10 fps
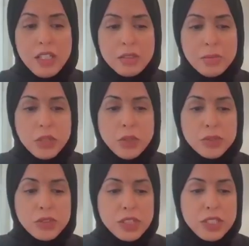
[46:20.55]
Let me go
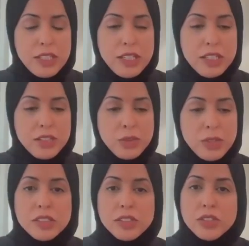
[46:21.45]
straight ahead
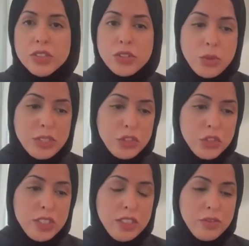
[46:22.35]
to answer your question.